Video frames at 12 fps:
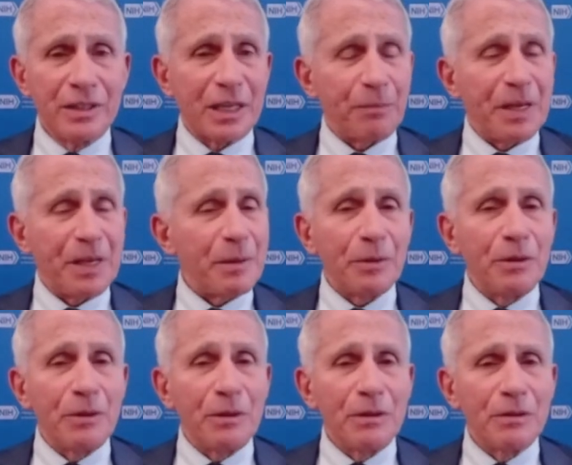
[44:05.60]
that
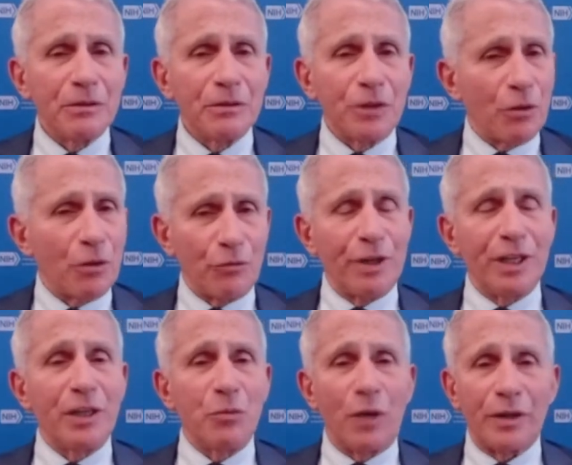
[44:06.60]
people don't
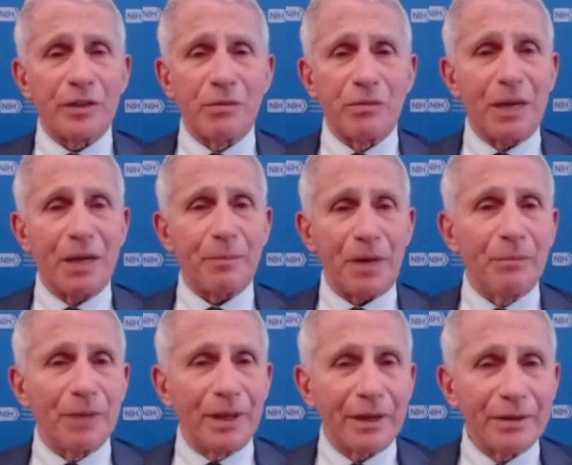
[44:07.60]
really want to make
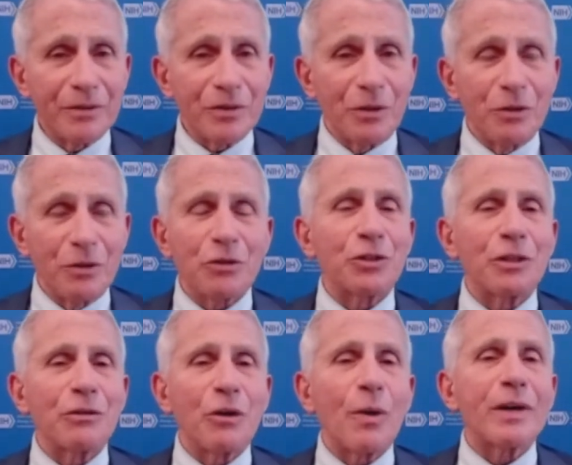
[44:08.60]
public. So you
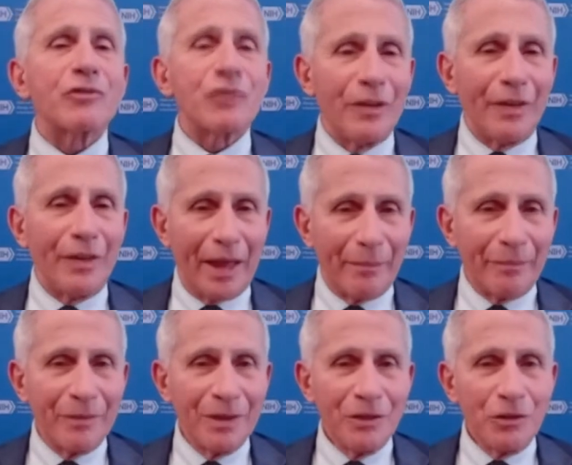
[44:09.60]
shouldn't question them.
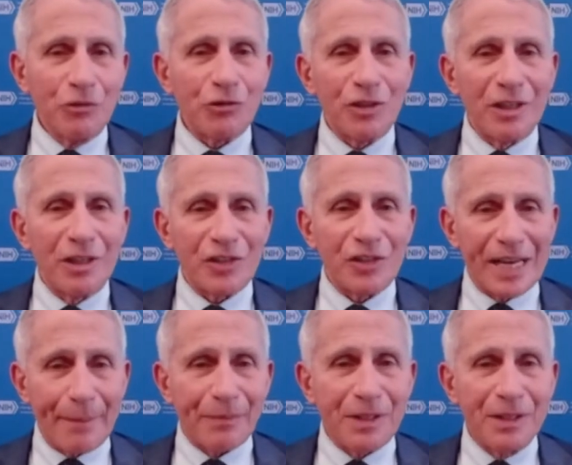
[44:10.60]
You should
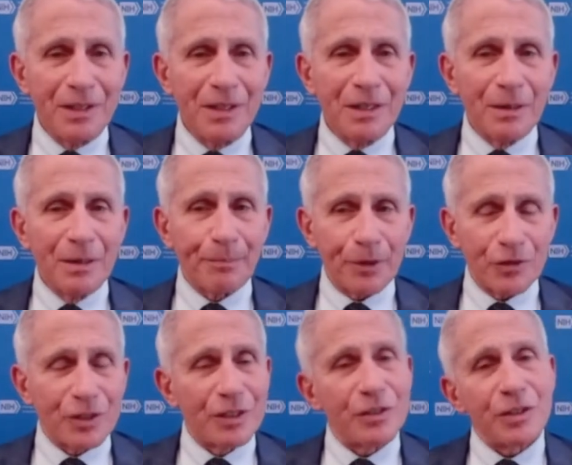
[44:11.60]
accept a
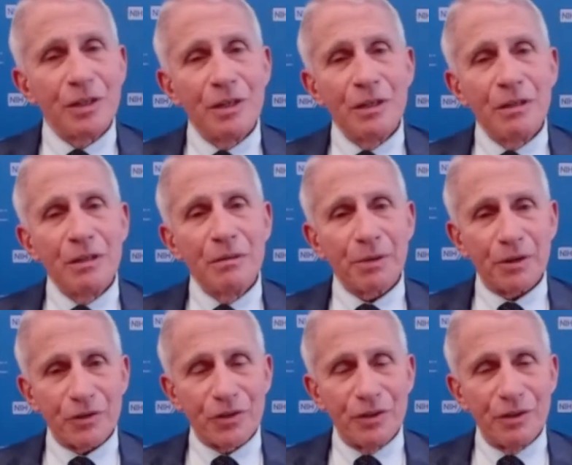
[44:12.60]
person's
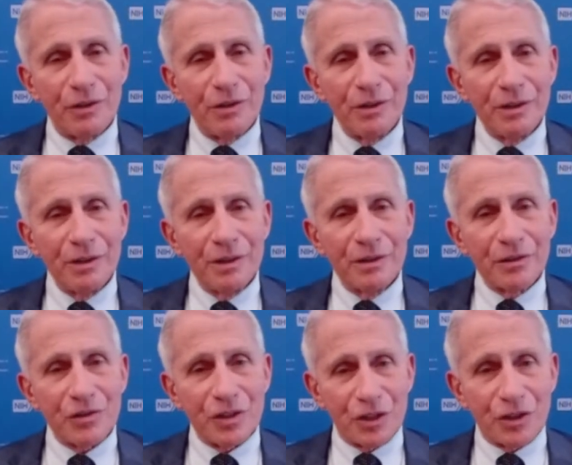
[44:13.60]
personal
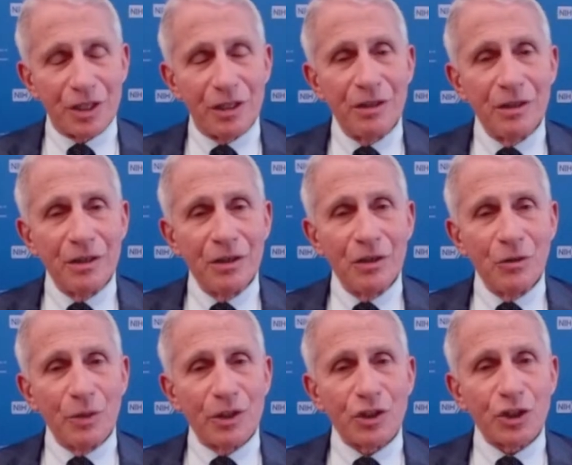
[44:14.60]
decision,
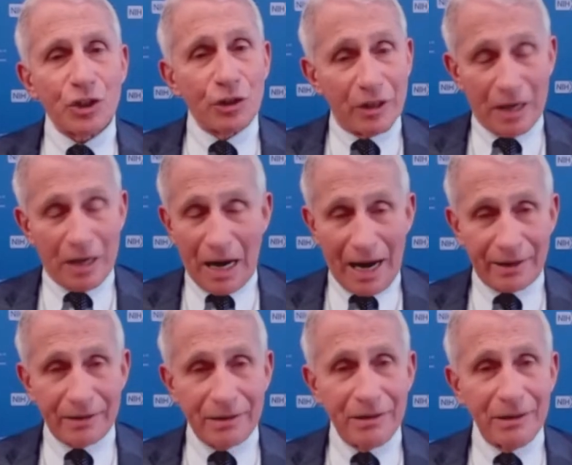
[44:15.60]
which should
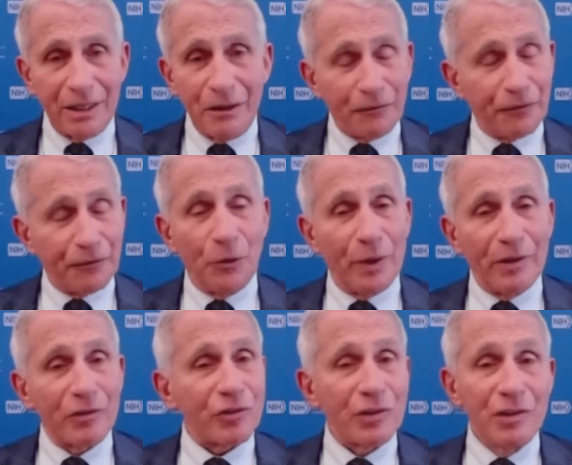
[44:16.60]
not
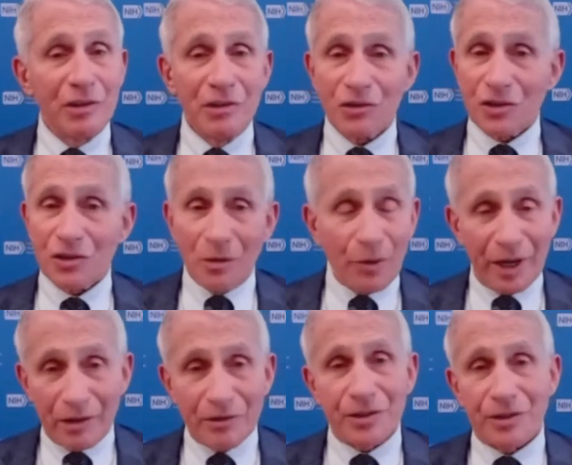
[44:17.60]
influence
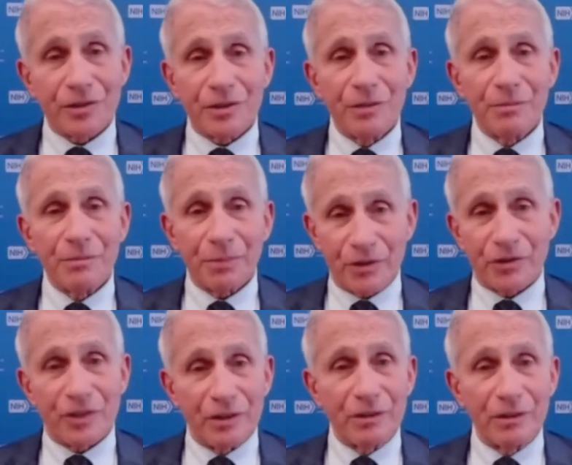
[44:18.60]
someone else's
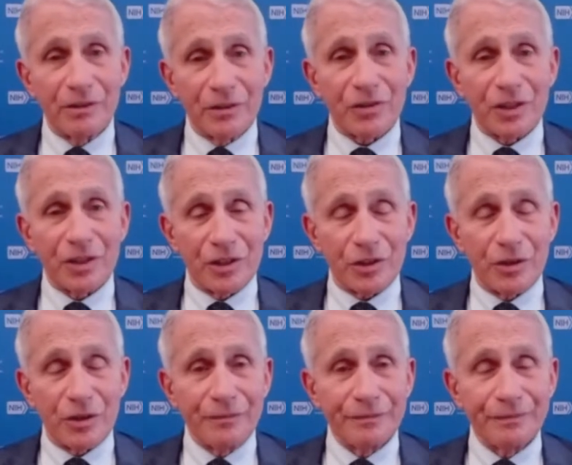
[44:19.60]
personal decision.